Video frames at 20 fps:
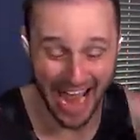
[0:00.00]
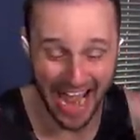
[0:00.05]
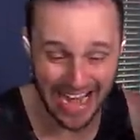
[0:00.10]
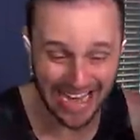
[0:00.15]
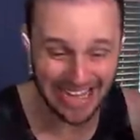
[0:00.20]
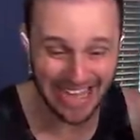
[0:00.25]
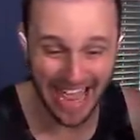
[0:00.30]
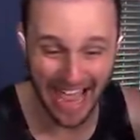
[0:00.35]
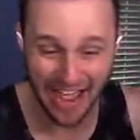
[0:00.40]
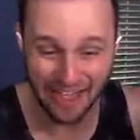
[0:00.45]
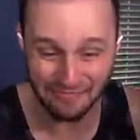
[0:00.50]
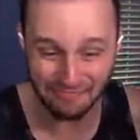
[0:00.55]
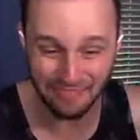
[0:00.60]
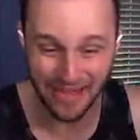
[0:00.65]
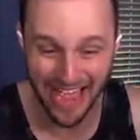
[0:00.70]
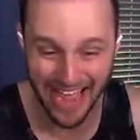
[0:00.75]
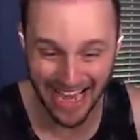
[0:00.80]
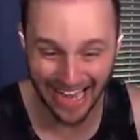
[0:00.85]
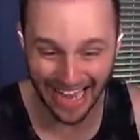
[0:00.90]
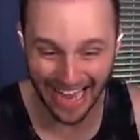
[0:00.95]
end game
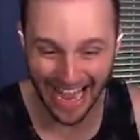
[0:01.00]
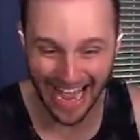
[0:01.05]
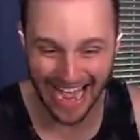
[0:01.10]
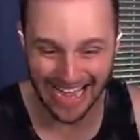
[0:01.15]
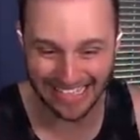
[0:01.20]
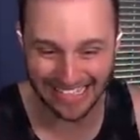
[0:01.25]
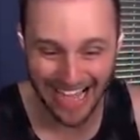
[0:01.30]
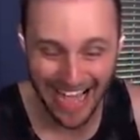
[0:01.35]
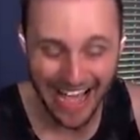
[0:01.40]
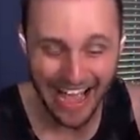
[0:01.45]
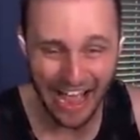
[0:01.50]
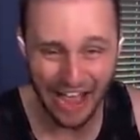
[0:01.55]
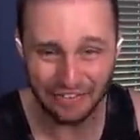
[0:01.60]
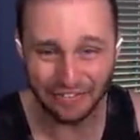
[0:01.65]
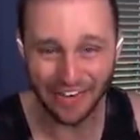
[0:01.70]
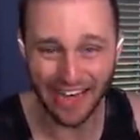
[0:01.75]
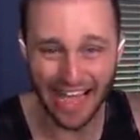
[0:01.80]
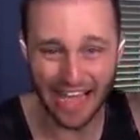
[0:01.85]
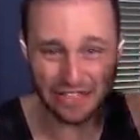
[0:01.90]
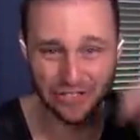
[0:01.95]
pickaxe, if
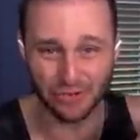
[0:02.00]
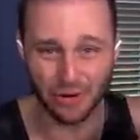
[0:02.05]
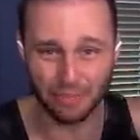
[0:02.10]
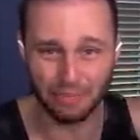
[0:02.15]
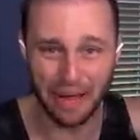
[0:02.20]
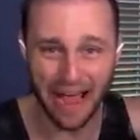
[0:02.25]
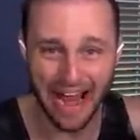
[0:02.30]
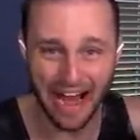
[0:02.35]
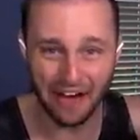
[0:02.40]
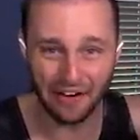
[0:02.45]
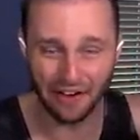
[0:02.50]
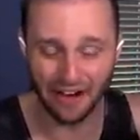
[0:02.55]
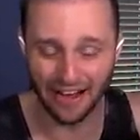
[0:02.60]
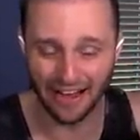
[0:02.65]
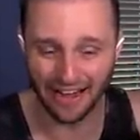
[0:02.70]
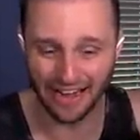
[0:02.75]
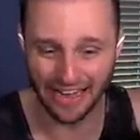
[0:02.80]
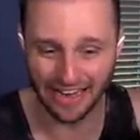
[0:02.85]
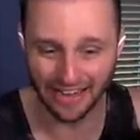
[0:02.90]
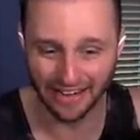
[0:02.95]
it has repair
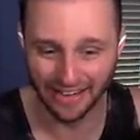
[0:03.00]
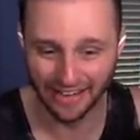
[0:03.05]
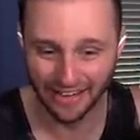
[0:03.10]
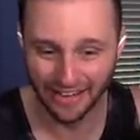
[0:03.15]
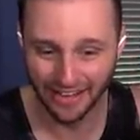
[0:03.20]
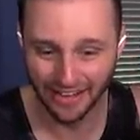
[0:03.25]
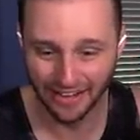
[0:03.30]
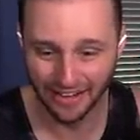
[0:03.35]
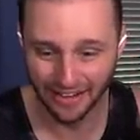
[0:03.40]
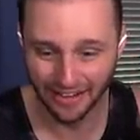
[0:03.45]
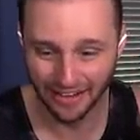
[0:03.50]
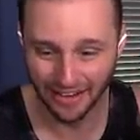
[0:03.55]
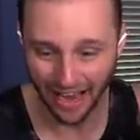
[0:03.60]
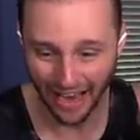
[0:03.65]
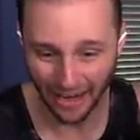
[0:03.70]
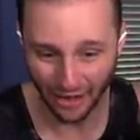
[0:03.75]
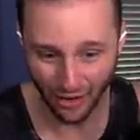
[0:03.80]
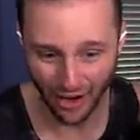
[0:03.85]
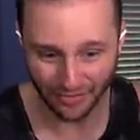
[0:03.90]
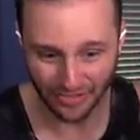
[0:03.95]
on it, I
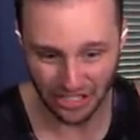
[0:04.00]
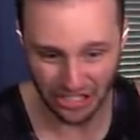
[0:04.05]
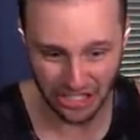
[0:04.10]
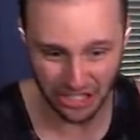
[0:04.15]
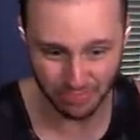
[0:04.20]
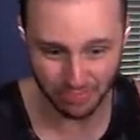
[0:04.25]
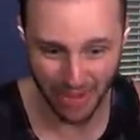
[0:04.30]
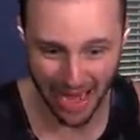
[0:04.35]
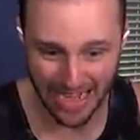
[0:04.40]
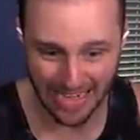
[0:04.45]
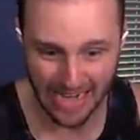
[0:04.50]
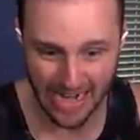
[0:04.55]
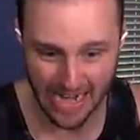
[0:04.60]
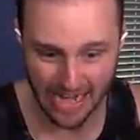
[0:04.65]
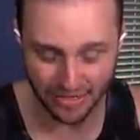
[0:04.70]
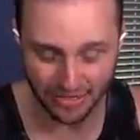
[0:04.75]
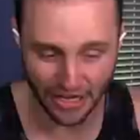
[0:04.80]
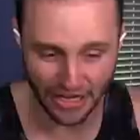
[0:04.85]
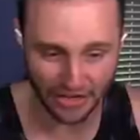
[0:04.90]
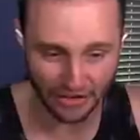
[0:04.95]
don't have to spend
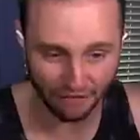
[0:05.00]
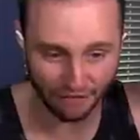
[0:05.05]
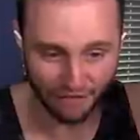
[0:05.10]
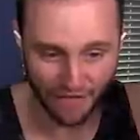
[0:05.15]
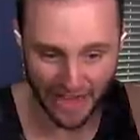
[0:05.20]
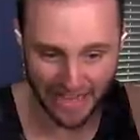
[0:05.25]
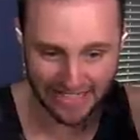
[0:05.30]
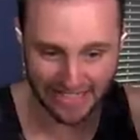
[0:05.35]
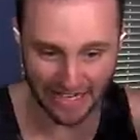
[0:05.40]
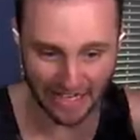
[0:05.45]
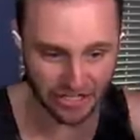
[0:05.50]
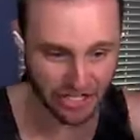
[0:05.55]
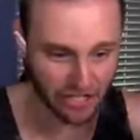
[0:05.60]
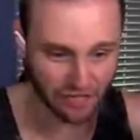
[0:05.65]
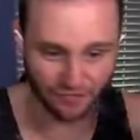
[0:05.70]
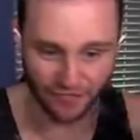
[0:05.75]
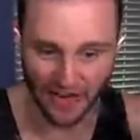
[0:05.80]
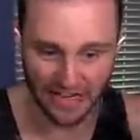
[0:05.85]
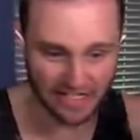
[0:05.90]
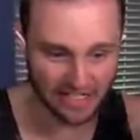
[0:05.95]
anything to fix it. It just
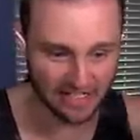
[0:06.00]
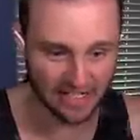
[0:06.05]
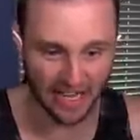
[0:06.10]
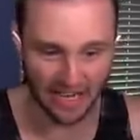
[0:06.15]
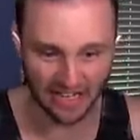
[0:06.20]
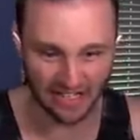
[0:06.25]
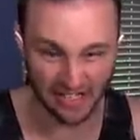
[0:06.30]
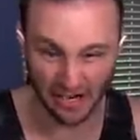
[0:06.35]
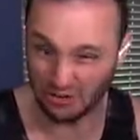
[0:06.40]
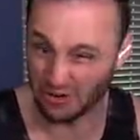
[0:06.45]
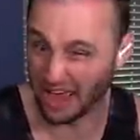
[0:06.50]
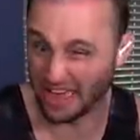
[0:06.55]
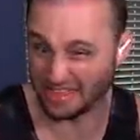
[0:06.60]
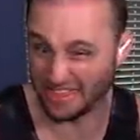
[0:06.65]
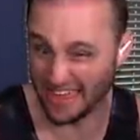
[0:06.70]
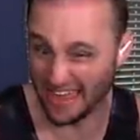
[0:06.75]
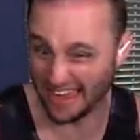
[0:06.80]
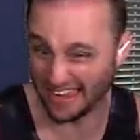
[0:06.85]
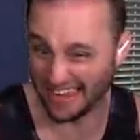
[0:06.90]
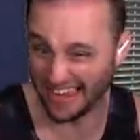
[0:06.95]
fixes on its own, I
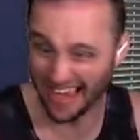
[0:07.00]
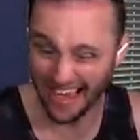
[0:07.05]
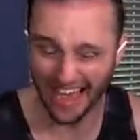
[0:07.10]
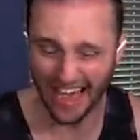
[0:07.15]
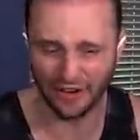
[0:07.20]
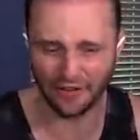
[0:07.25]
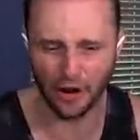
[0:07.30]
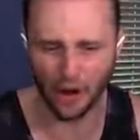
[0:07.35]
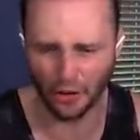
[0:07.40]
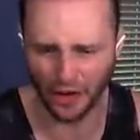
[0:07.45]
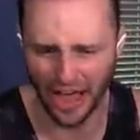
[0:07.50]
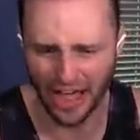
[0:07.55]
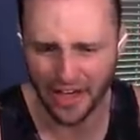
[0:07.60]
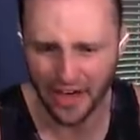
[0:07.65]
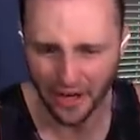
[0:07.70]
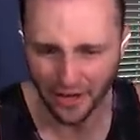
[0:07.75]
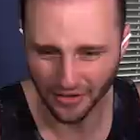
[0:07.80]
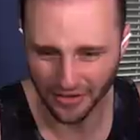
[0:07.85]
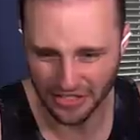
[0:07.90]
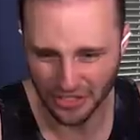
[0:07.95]
think? I don't know. Okay,
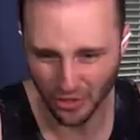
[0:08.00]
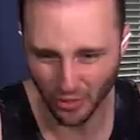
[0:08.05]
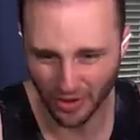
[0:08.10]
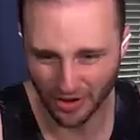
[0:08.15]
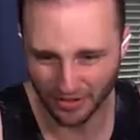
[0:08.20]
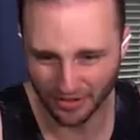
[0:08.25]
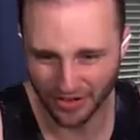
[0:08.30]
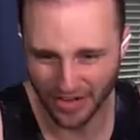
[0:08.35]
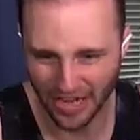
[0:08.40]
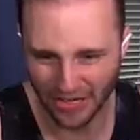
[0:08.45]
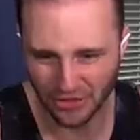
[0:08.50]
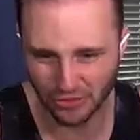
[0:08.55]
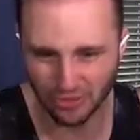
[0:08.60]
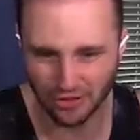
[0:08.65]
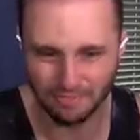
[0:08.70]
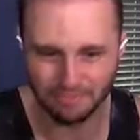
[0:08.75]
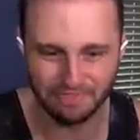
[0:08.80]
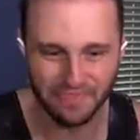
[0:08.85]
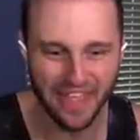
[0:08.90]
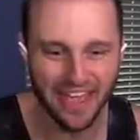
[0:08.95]
let's go on to the next
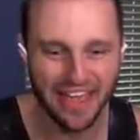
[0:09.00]
one.